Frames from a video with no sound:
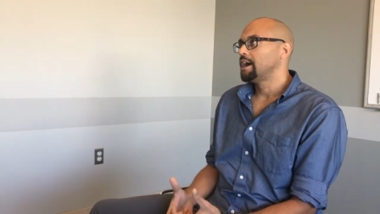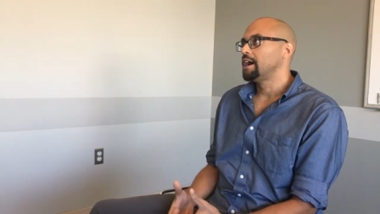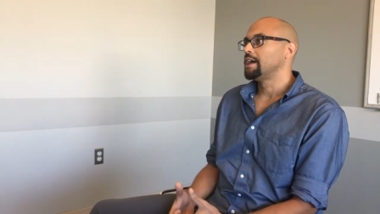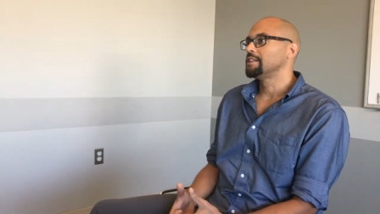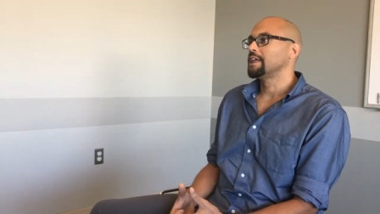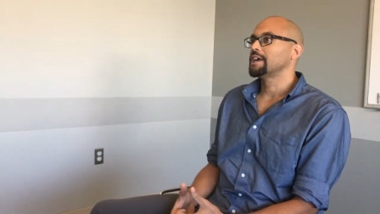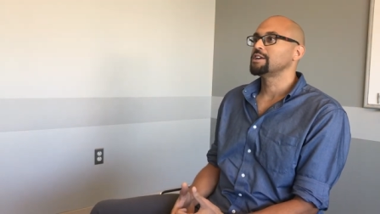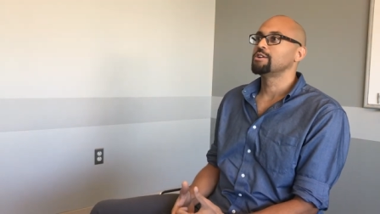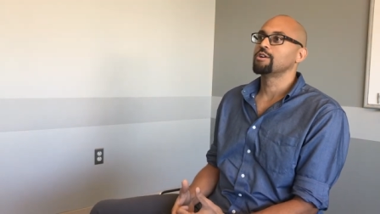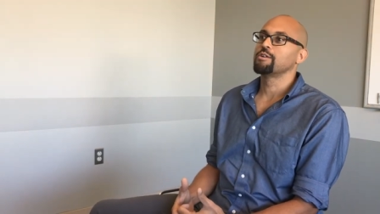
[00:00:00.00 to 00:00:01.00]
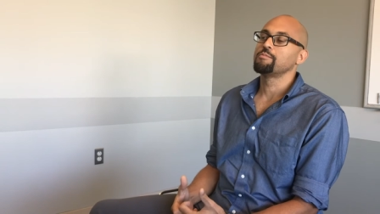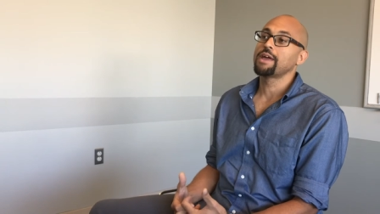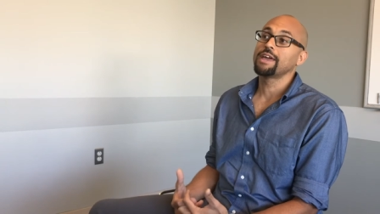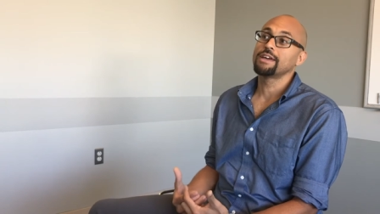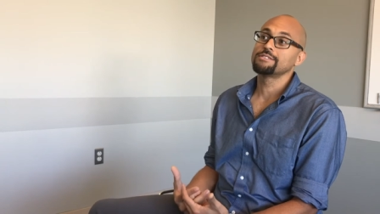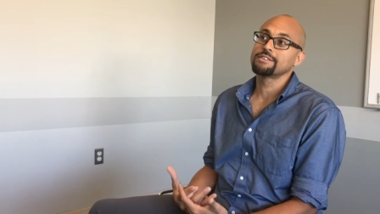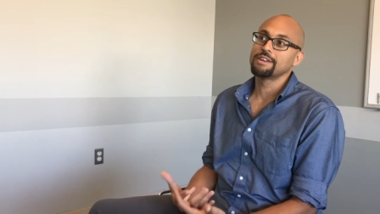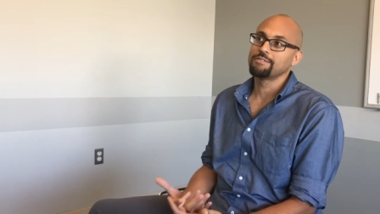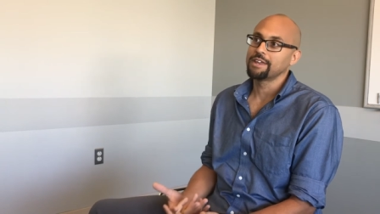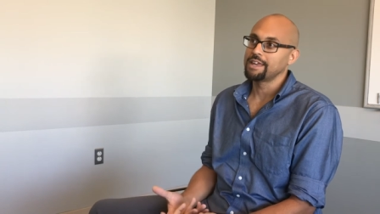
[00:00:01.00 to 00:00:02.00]
uh, like you're making a
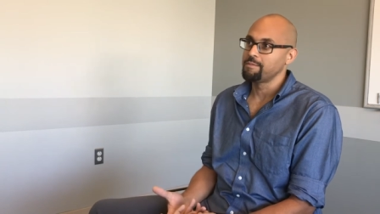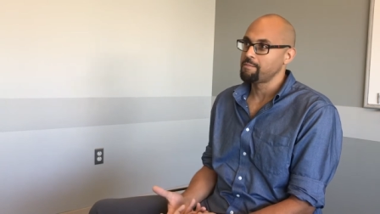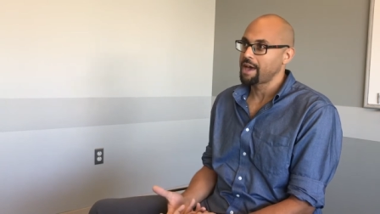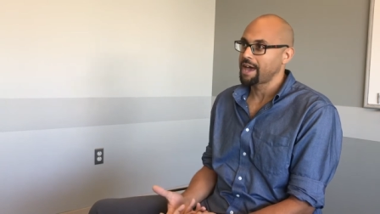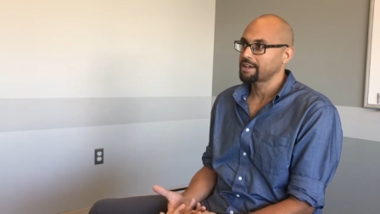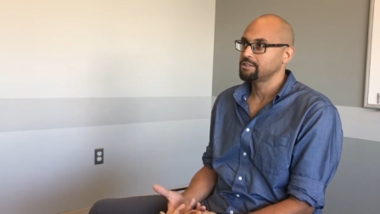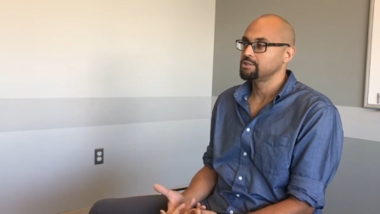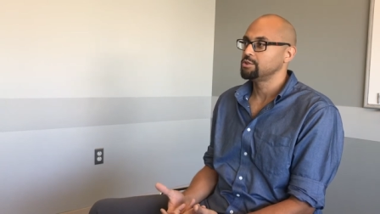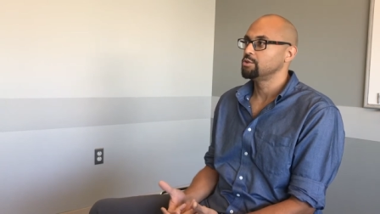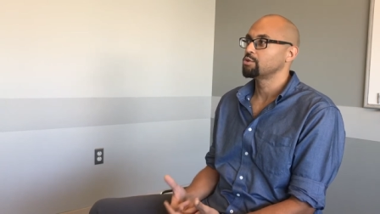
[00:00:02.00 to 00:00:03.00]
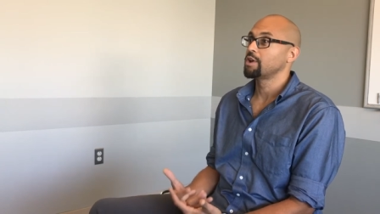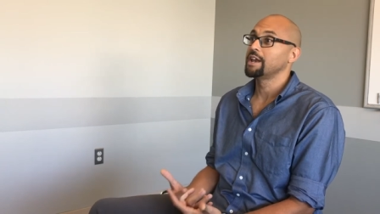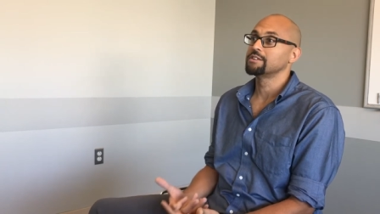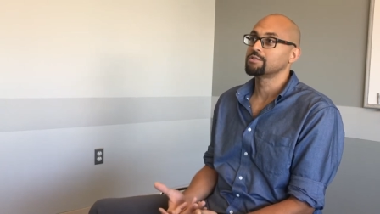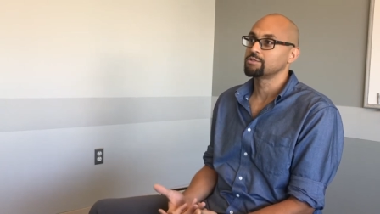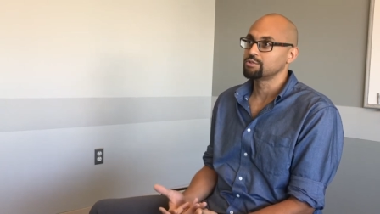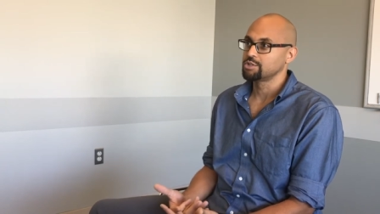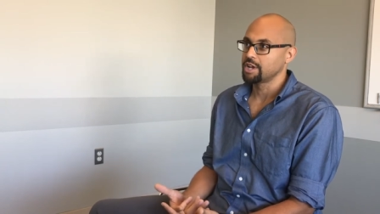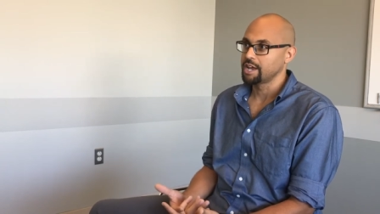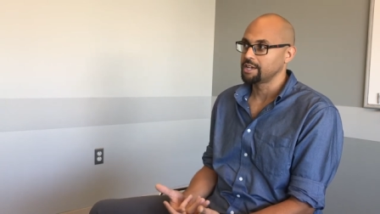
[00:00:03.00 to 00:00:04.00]
significant impact to creating social
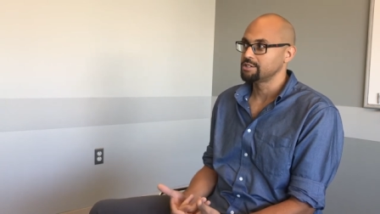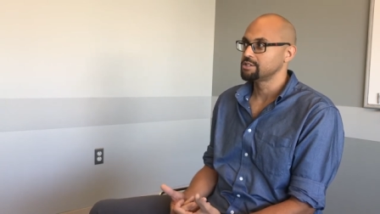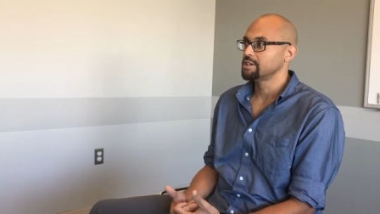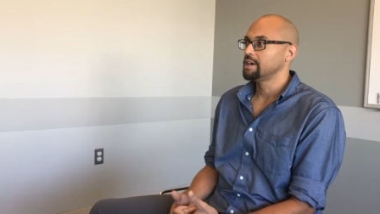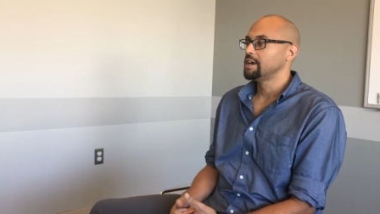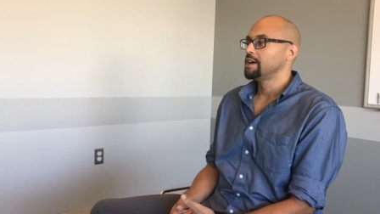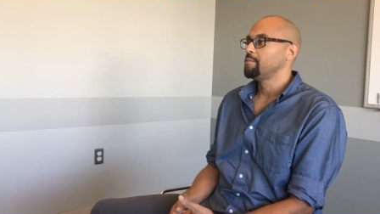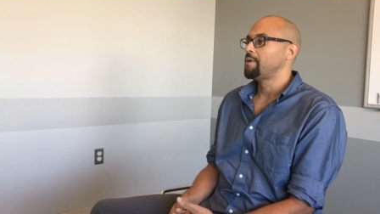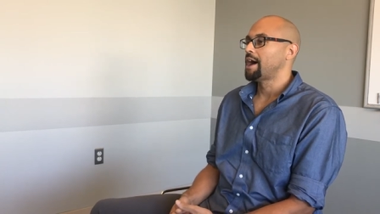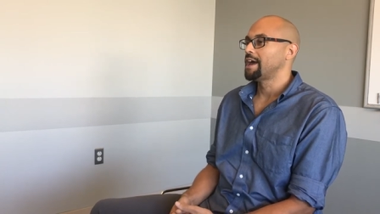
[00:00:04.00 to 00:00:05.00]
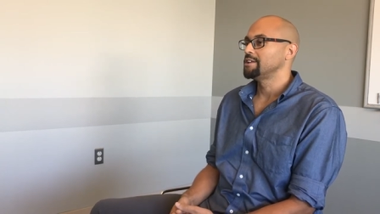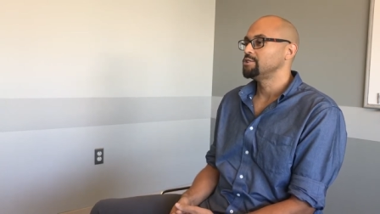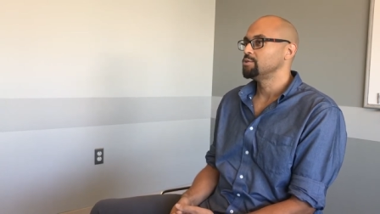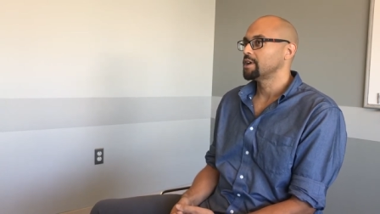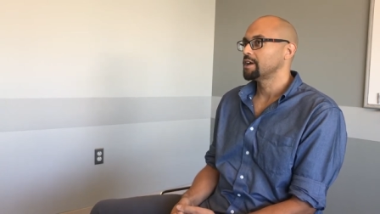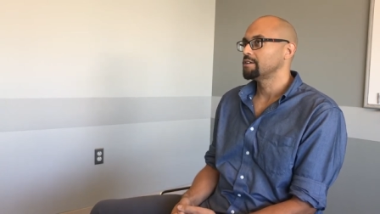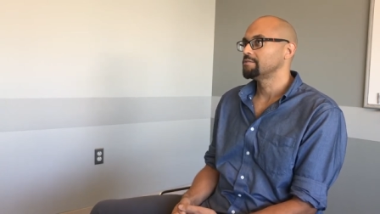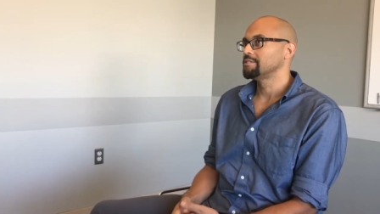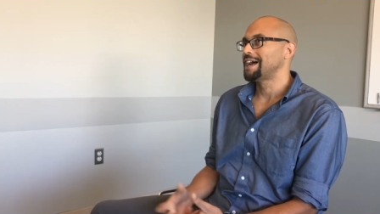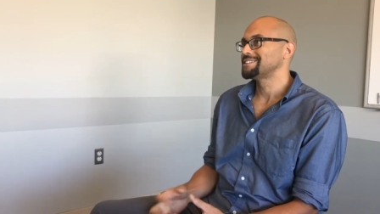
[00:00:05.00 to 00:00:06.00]
change by doing
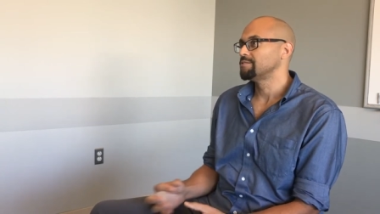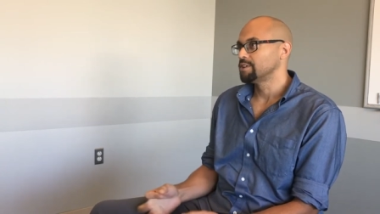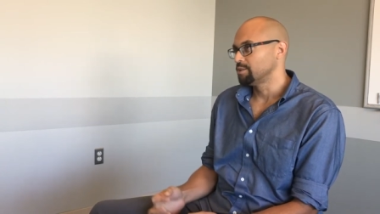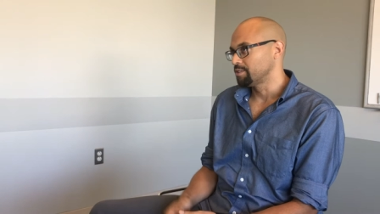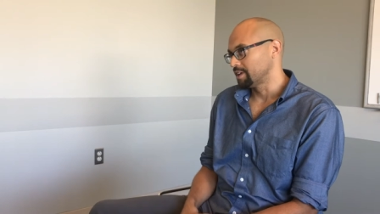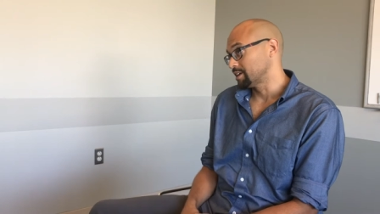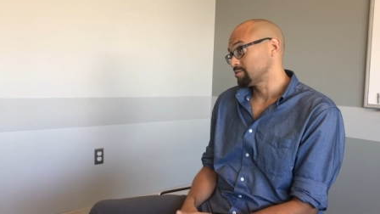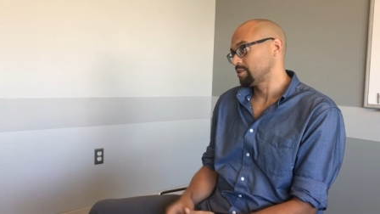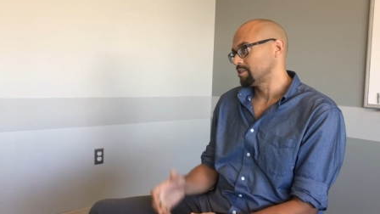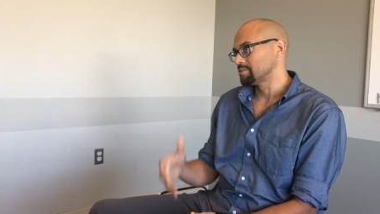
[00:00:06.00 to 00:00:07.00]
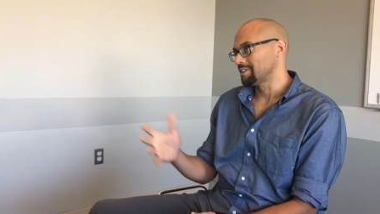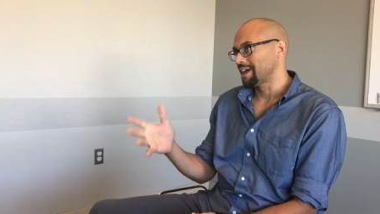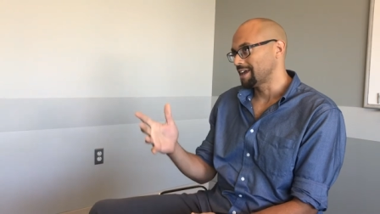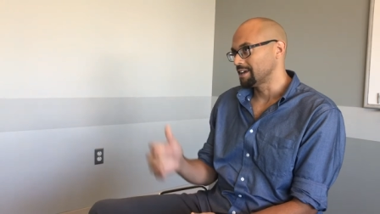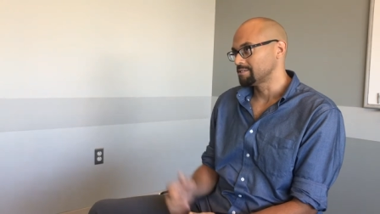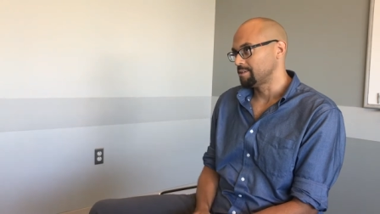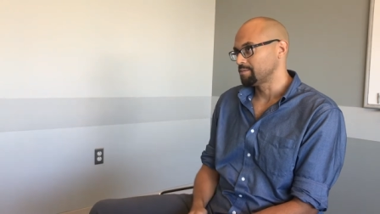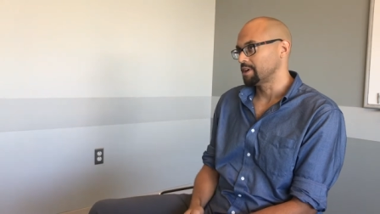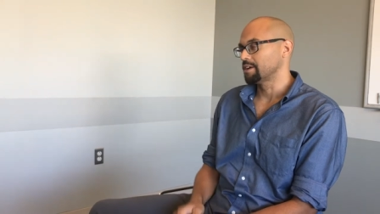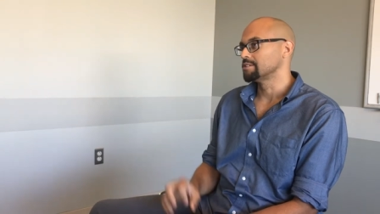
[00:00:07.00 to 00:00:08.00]
lots of little things, whether it's liking
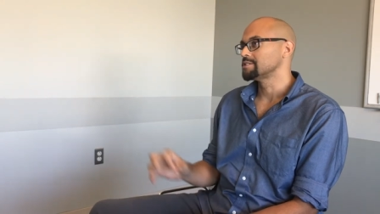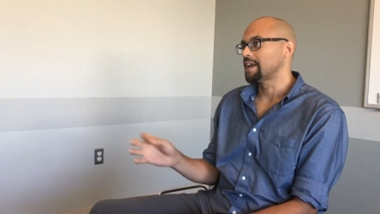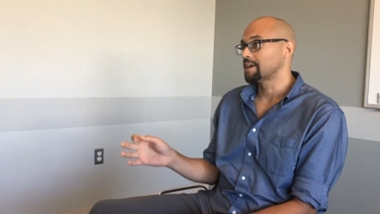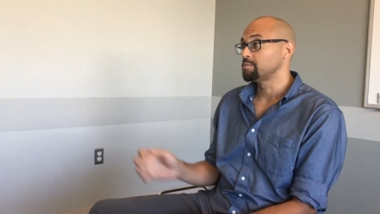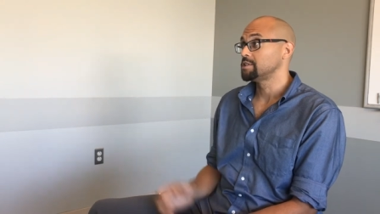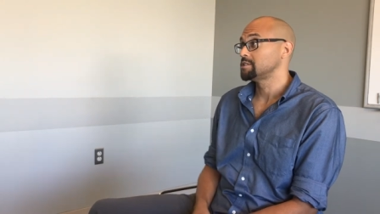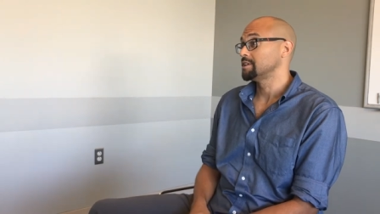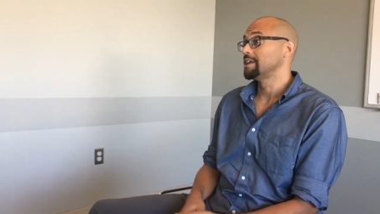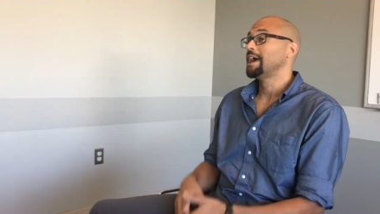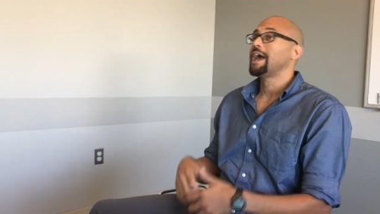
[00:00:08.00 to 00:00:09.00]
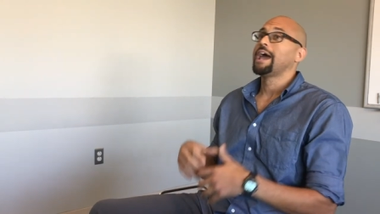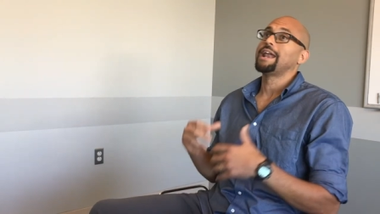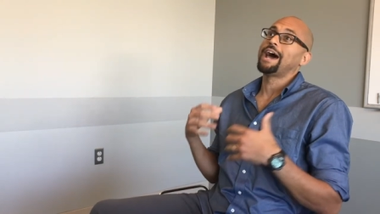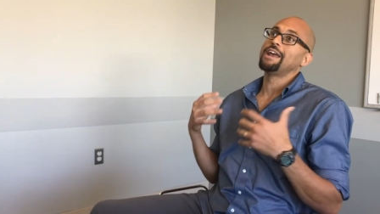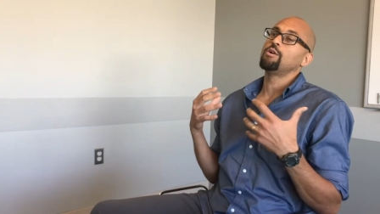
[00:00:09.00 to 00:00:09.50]
something or signing a petition. And I